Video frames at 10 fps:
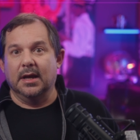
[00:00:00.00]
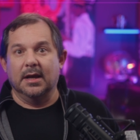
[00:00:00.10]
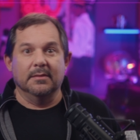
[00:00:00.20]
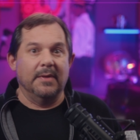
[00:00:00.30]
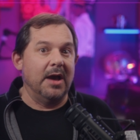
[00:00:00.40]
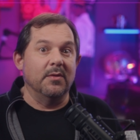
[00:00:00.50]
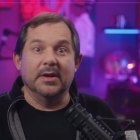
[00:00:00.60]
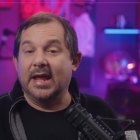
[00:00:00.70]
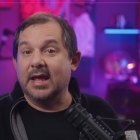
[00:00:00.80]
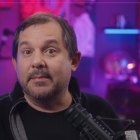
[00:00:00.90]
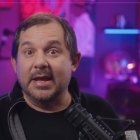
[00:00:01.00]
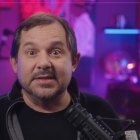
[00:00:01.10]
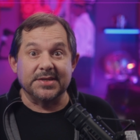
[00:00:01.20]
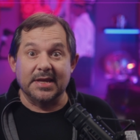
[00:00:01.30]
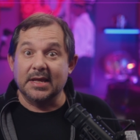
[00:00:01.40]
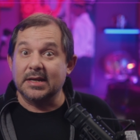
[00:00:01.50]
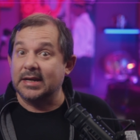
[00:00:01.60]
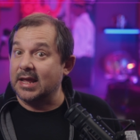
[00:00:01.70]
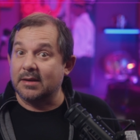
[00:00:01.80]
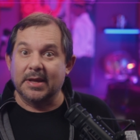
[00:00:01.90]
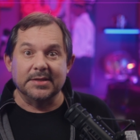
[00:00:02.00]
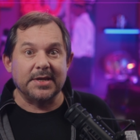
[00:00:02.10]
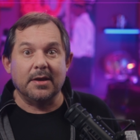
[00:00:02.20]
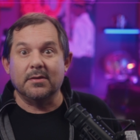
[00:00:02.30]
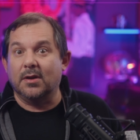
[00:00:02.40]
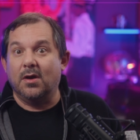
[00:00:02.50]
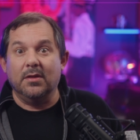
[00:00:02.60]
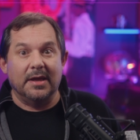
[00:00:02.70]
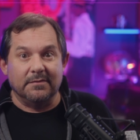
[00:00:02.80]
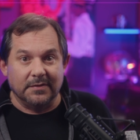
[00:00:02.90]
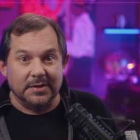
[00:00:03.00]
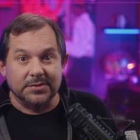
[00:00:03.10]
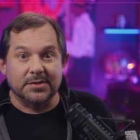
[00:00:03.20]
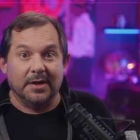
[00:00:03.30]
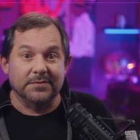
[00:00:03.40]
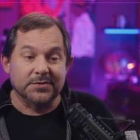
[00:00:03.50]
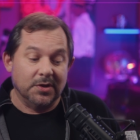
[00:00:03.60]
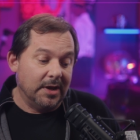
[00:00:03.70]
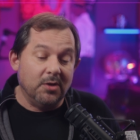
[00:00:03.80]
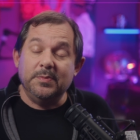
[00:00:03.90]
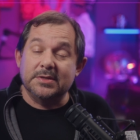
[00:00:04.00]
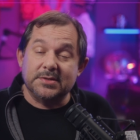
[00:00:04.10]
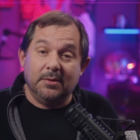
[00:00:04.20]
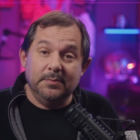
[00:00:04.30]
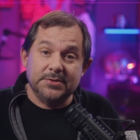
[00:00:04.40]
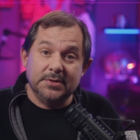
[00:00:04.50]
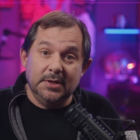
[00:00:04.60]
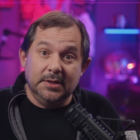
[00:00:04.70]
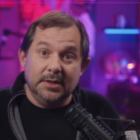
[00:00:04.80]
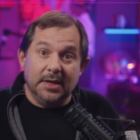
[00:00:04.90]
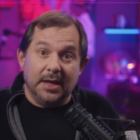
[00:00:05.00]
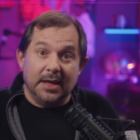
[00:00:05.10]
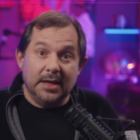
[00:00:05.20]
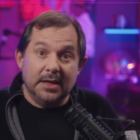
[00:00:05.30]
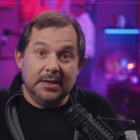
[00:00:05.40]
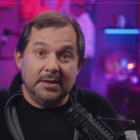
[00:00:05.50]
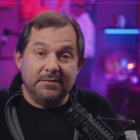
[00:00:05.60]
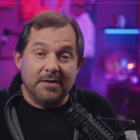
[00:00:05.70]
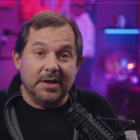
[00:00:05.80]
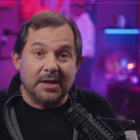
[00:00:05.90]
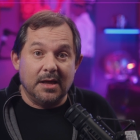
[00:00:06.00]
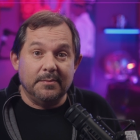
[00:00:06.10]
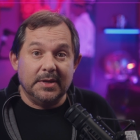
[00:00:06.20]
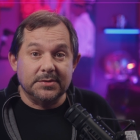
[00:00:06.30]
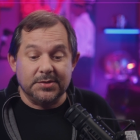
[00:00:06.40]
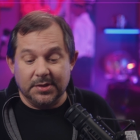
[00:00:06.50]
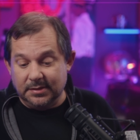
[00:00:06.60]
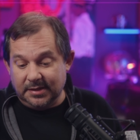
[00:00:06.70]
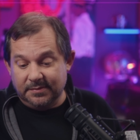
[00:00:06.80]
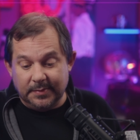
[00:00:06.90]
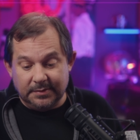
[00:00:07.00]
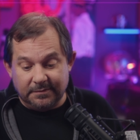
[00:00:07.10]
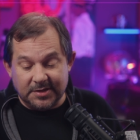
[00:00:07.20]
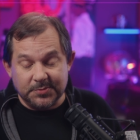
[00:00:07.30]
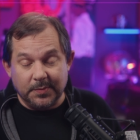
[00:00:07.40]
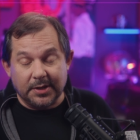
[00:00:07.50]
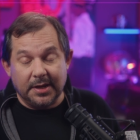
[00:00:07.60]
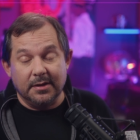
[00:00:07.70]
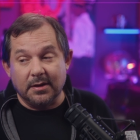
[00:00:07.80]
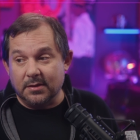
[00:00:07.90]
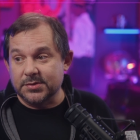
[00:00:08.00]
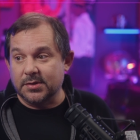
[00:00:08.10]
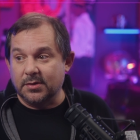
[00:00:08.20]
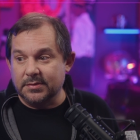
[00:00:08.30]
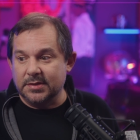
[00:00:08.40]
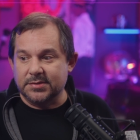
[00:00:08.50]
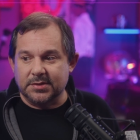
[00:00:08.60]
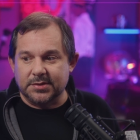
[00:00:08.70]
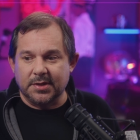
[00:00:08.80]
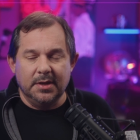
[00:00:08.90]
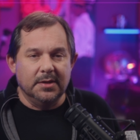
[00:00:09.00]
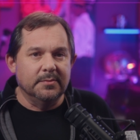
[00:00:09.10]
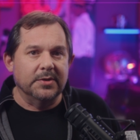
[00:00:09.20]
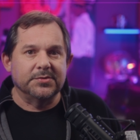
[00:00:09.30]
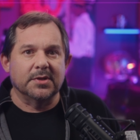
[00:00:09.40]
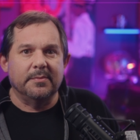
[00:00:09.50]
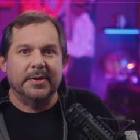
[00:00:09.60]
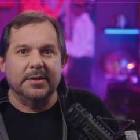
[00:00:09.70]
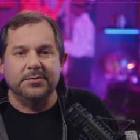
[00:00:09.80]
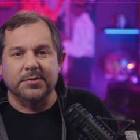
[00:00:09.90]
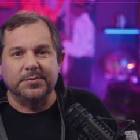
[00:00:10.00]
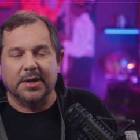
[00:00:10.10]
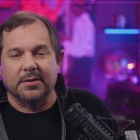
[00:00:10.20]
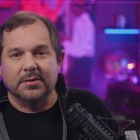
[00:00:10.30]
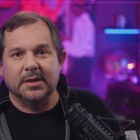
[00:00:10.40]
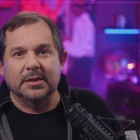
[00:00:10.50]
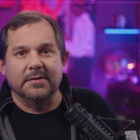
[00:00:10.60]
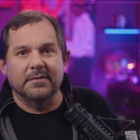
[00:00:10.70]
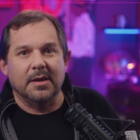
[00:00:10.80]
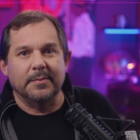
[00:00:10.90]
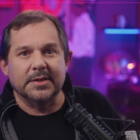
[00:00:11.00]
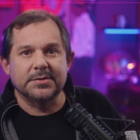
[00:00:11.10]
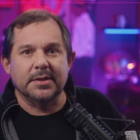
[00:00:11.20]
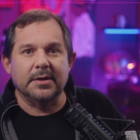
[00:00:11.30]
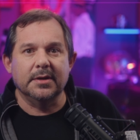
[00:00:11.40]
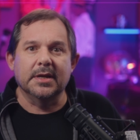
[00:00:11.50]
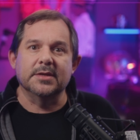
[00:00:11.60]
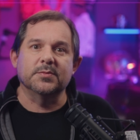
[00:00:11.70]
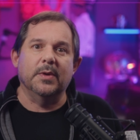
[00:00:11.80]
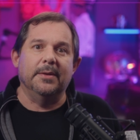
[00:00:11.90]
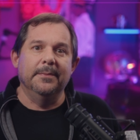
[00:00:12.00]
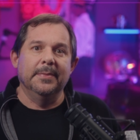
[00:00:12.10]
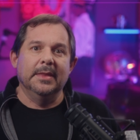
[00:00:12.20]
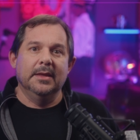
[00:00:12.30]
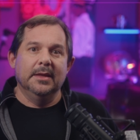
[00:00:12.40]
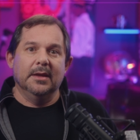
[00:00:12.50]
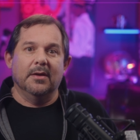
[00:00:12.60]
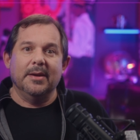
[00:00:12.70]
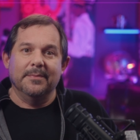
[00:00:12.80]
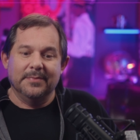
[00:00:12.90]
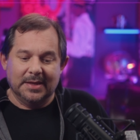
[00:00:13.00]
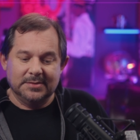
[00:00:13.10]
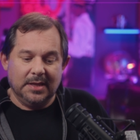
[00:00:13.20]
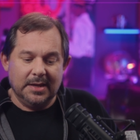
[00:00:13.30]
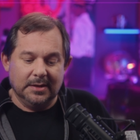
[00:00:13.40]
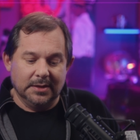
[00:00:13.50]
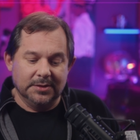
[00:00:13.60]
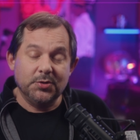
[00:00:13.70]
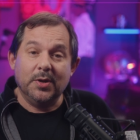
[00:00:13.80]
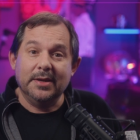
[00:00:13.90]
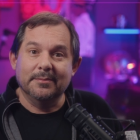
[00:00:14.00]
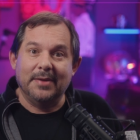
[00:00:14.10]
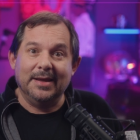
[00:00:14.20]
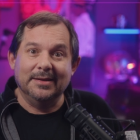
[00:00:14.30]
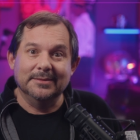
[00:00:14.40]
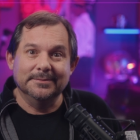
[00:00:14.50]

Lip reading: how it animates in and animates out, all that fun stuff. So I hope this helps. And if you have any comments, you can leave them in Facebook here. Also, this is posted on my YouTube channel. You can leave comments there as well. All right. Thanks a lot. Enjoy. Bye.